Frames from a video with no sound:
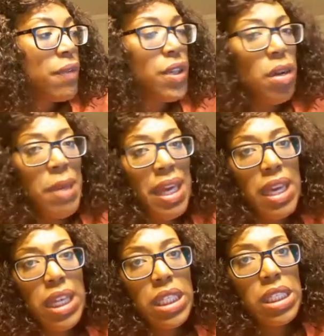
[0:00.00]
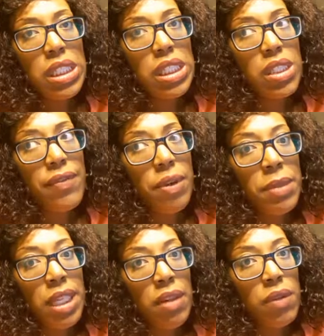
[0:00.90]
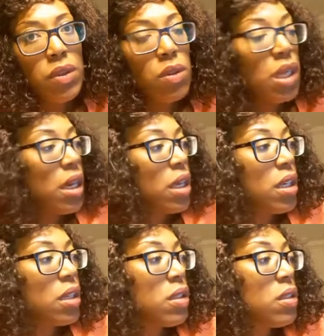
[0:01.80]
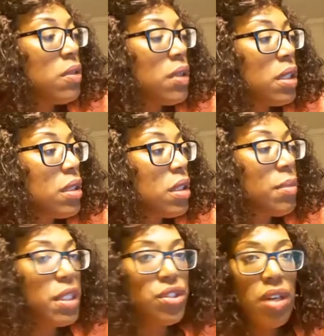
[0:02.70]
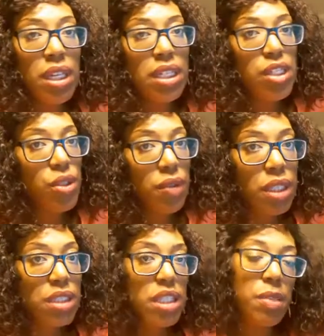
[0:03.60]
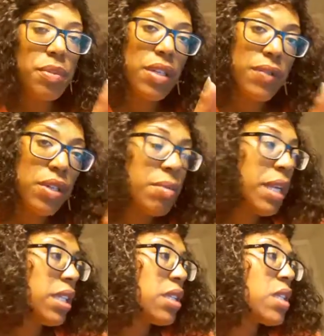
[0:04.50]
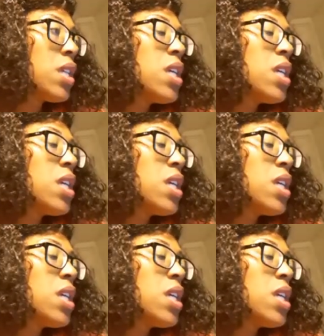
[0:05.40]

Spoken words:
fear of man is from the devil, okay? Really, I'm not trying to get too religious, but fear of man is.